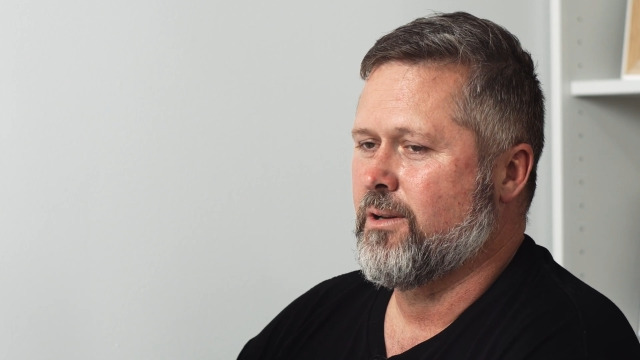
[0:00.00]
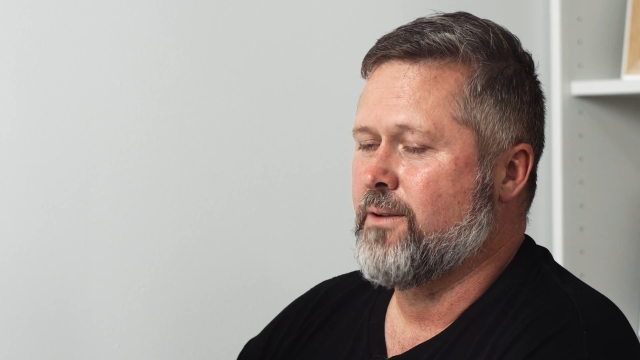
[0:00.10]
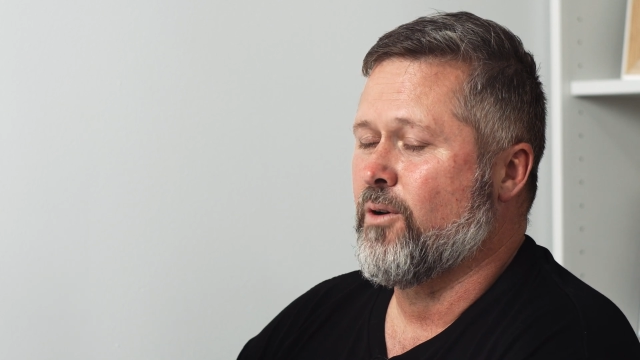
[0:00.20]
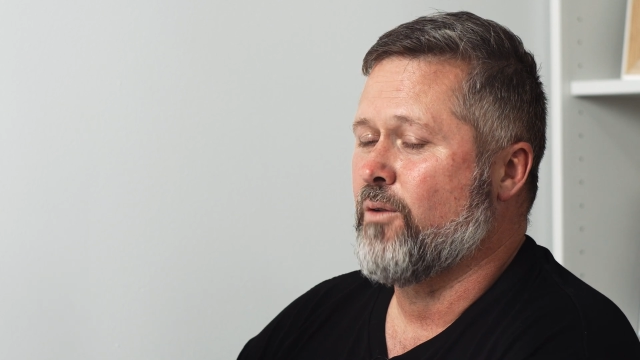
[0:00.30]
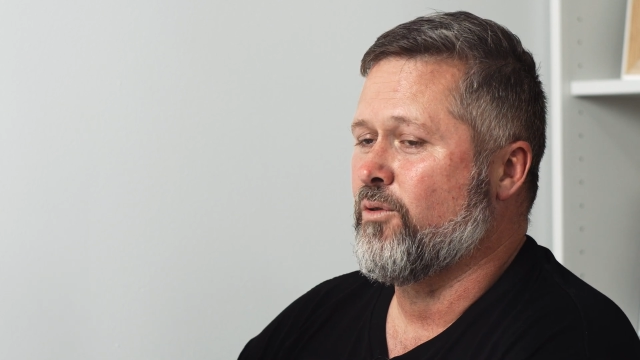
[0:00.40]

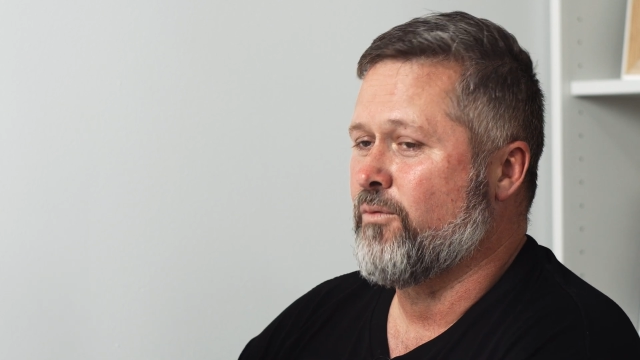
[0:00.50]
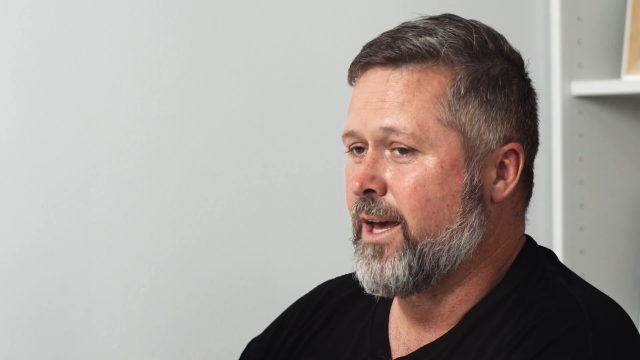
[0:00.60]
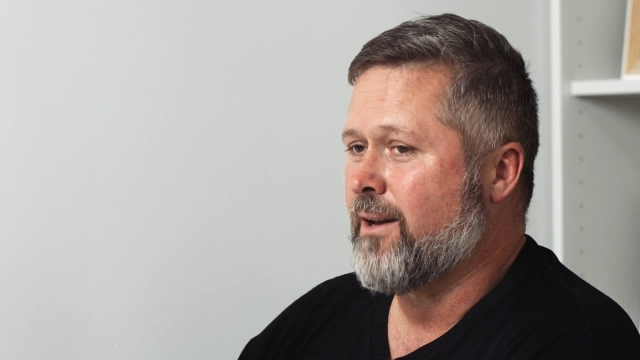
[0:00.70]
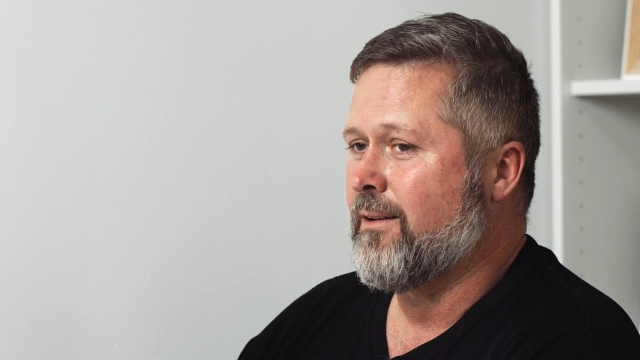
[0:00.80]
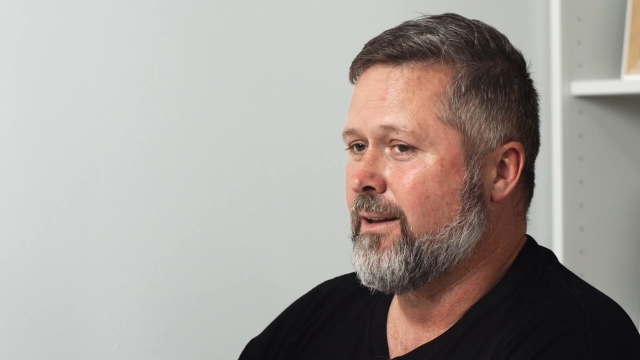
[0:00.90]
involve your
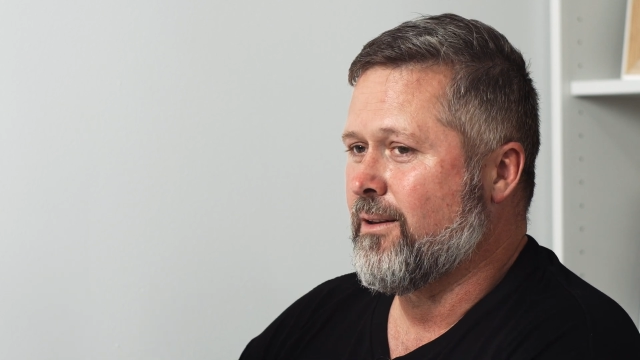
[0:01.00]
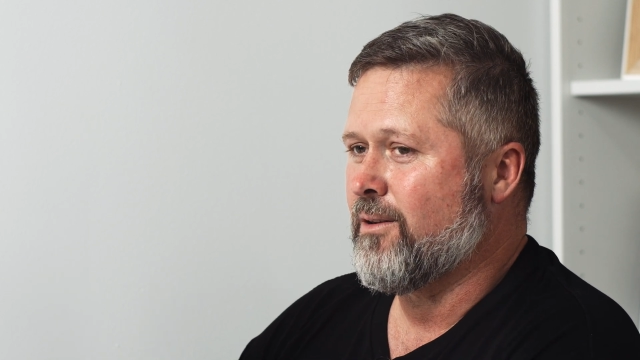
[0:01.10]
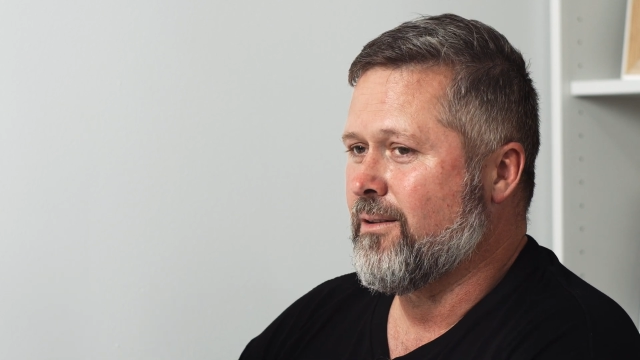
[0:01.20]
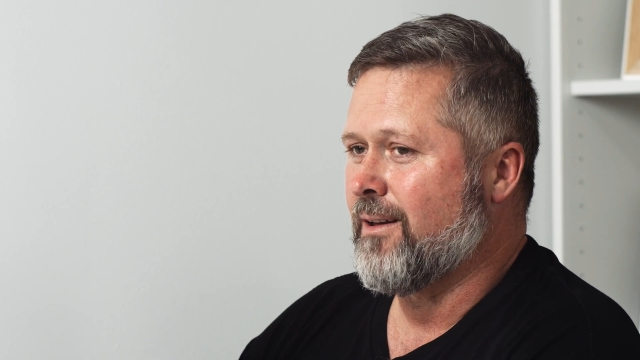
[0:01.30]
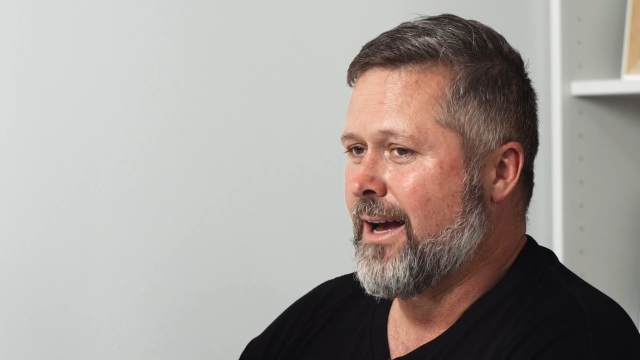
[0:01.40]
vet
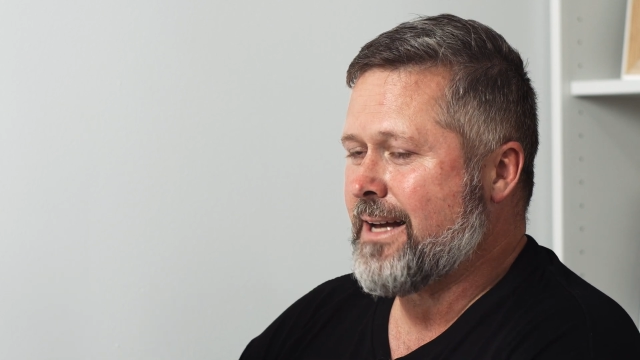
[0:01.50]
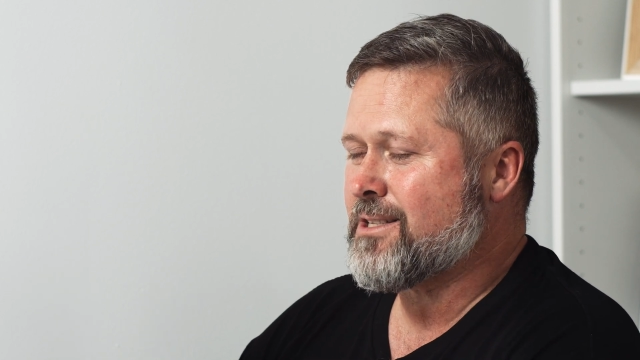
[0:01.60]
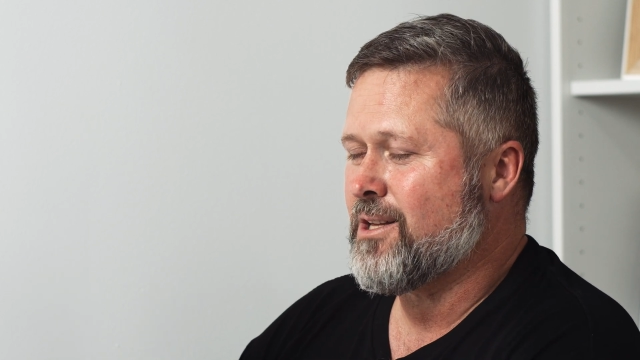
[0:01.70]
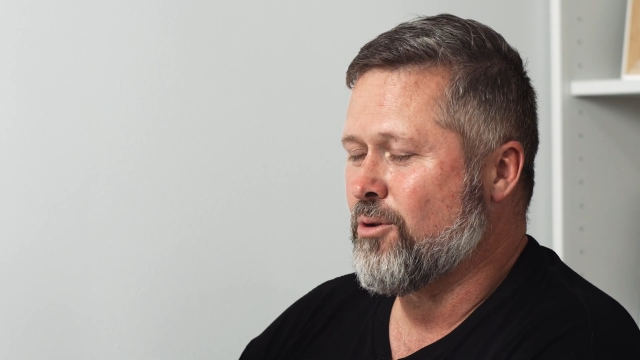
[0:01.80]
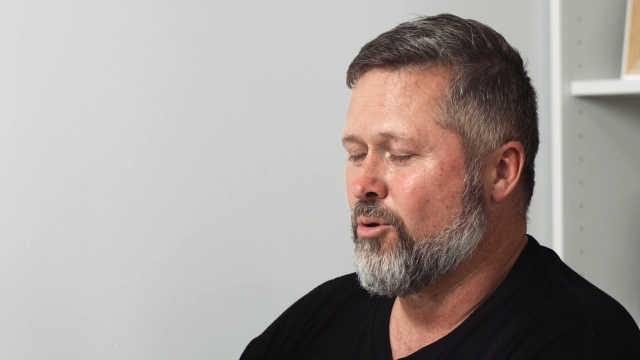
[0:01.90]
in
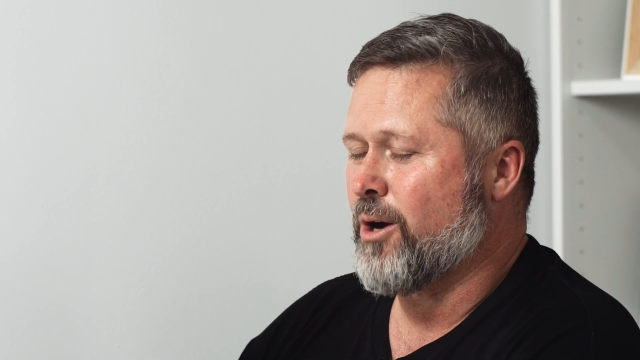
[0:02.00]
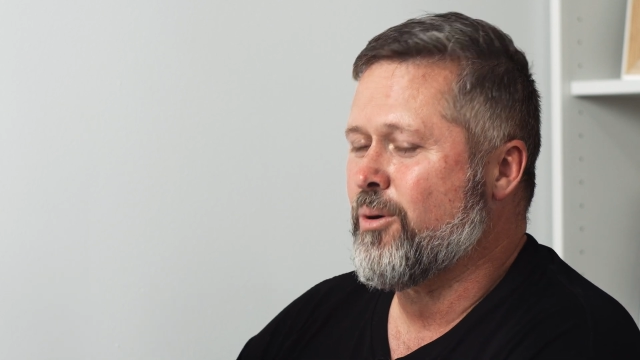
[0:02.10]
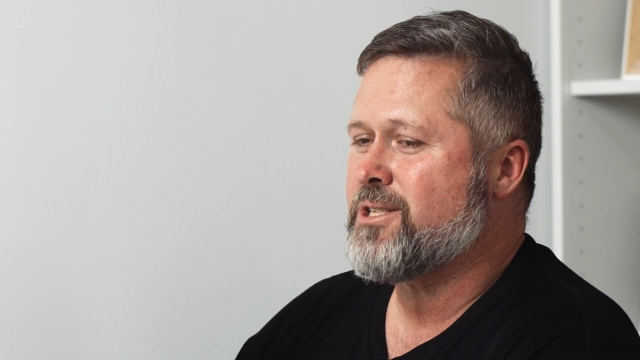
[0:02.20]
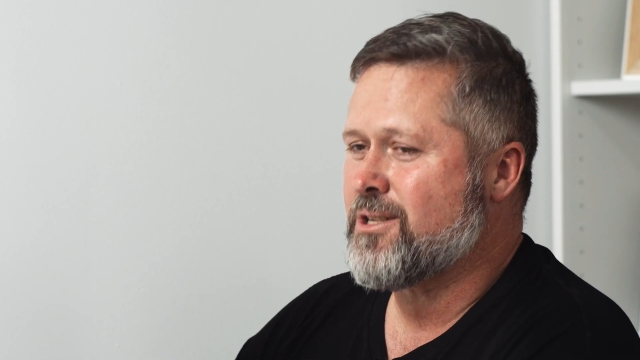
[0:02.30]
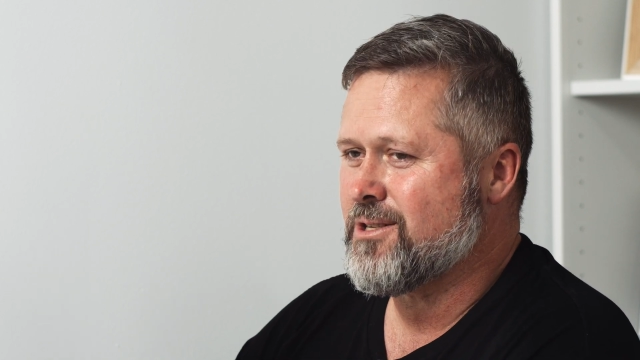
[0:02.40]
asking the right
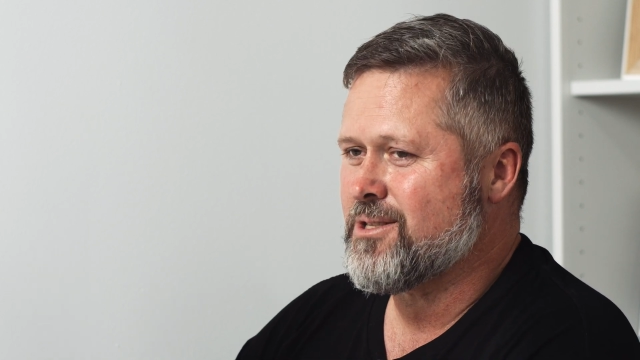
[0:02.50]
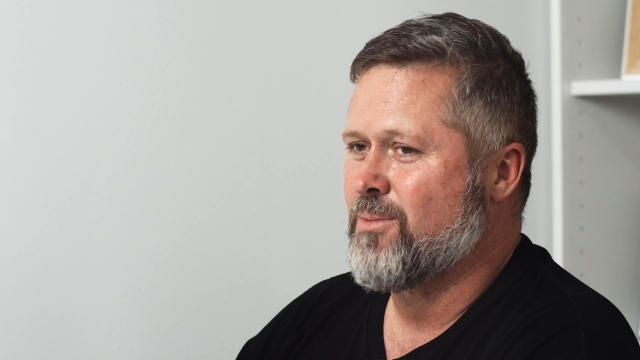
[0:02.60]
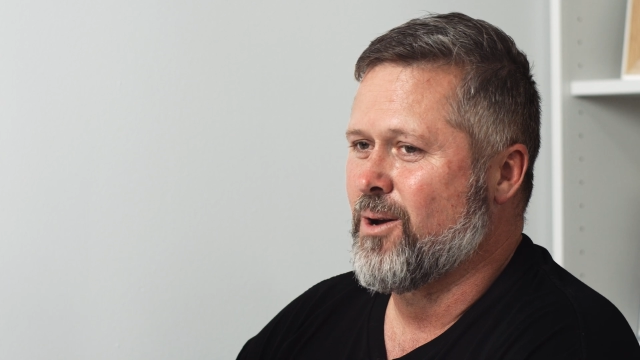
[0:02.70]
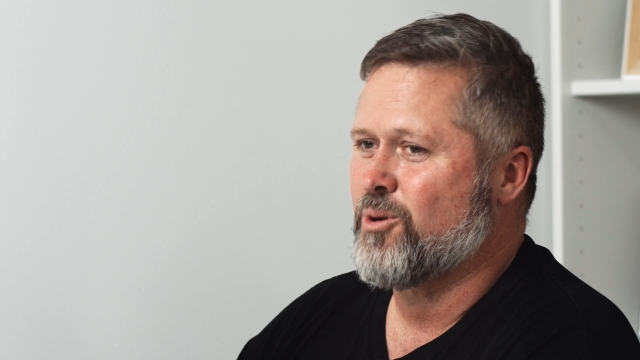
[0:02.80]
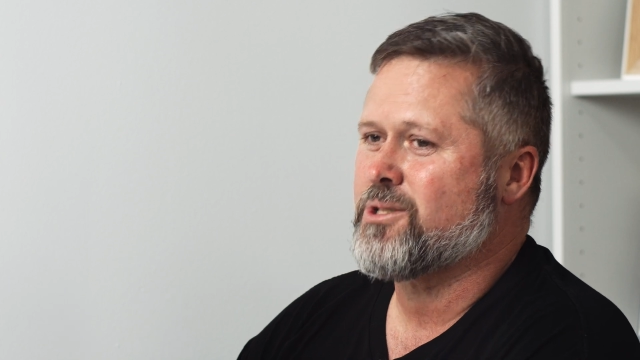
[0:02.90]
questions
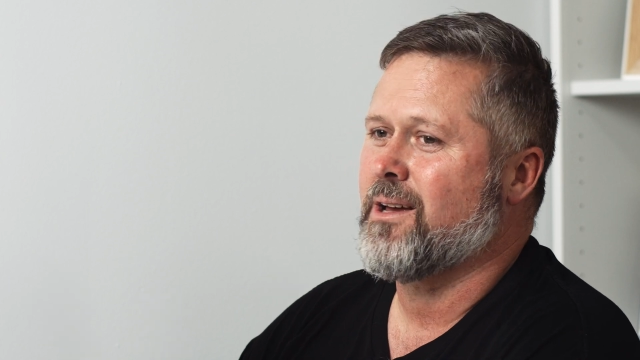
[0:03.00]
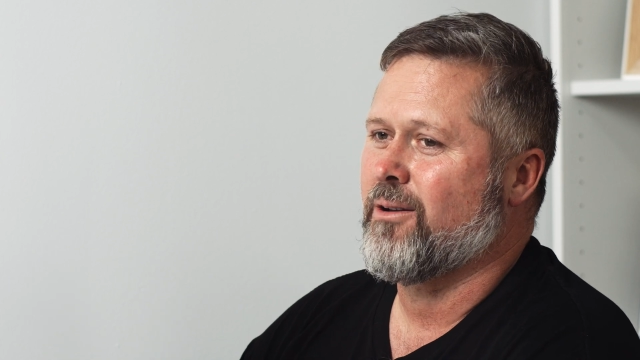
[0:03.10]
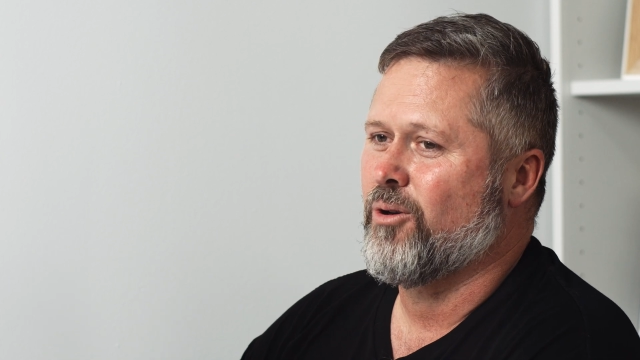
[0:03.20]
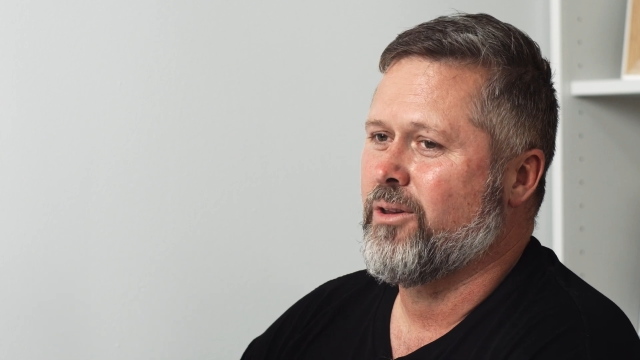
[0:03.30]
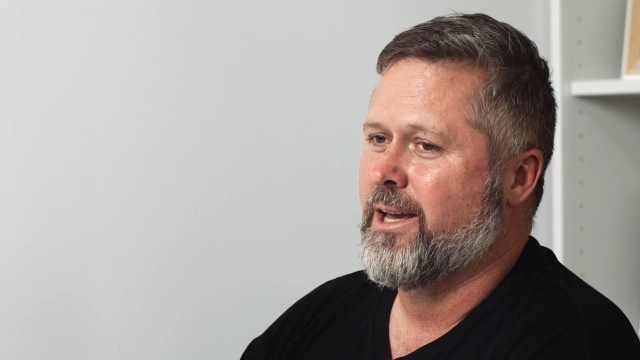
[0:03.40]
about what's
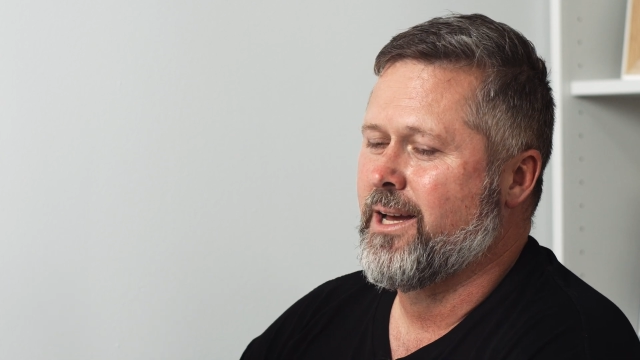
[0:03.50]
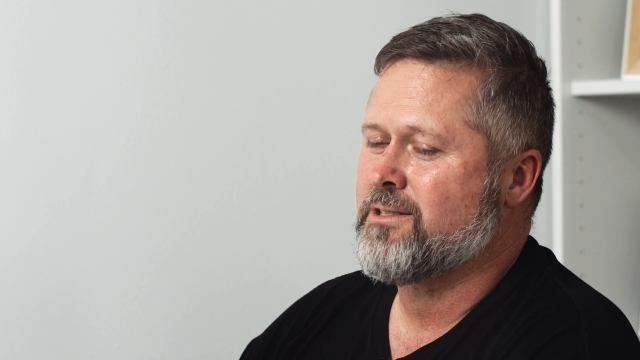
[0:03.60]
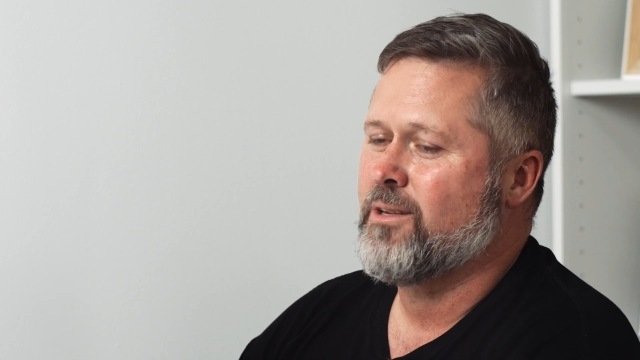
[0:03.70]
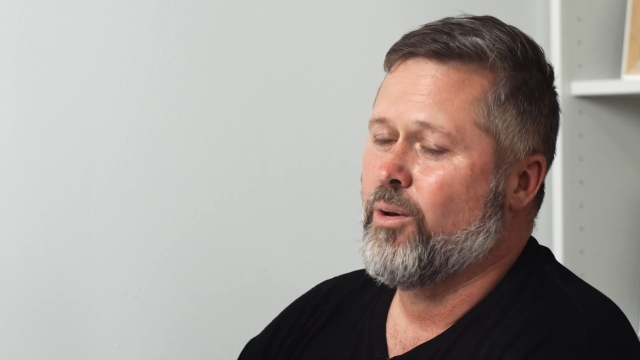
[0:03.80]
going on in the house,